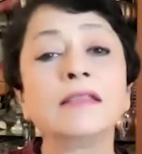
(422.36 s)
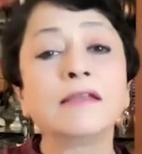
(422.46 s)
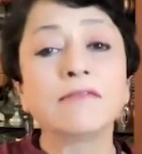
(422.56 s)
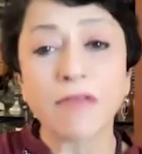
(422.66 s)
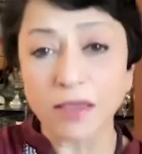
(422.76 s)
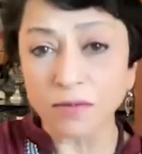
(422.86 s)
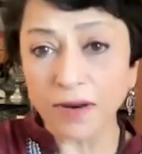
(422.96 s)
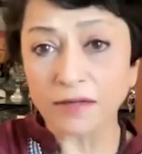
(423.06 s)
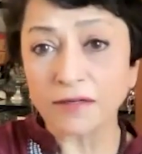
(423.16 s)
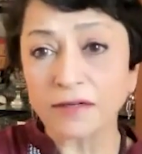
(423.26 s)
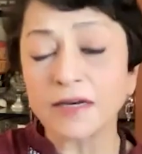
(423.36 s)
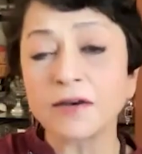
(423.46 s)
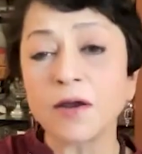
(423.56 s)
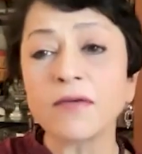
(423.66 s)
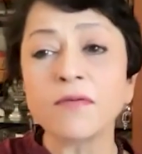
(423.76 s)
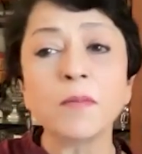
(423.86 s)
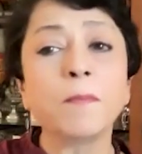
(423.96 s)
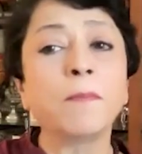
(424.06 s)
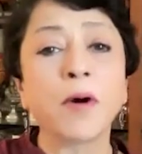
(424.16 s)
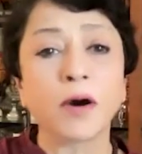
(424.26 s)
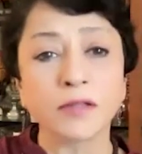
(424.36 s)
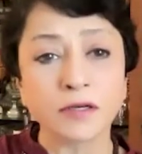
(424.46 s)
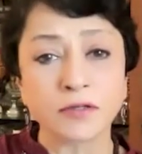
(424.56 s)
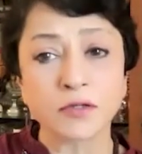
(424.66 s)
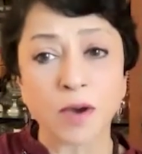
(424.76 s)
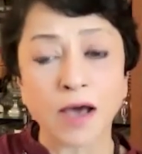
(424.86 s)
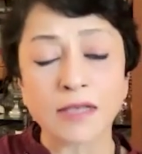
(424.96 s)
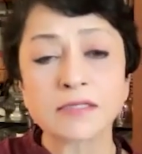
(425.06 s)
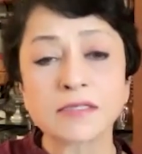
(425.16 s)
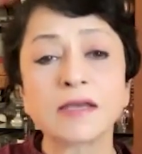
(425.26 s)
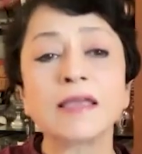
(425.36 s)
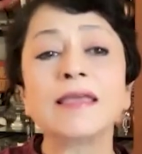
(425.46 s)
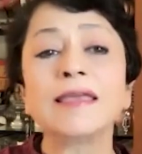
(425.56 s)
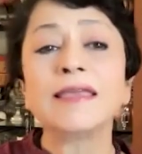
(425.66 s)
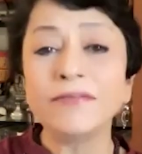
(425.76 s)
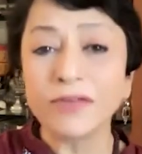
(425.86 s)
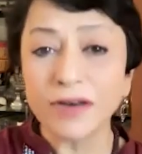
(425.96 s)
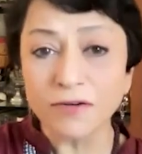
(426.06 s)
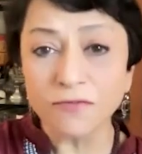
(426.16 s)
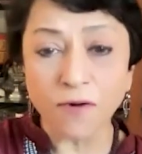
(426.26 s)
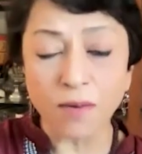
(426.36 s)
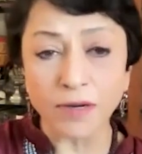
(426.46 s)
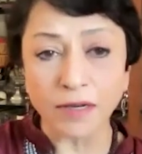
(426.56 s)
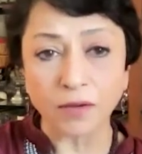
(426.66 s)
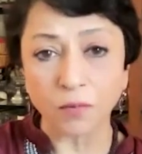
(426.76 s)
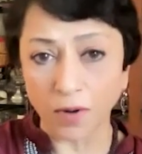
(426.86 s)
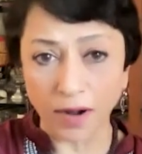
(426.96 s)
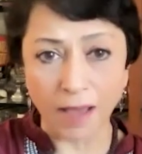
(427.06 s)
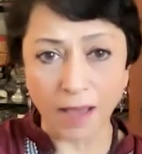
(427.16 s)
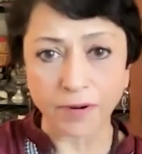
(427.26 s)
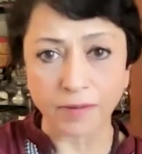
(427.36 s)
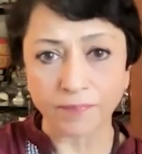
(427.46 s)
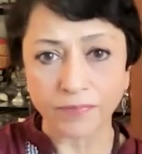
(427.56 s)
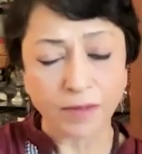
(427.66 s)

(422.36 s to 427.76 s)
The regulator did not even bother to ask, even informally, what happened.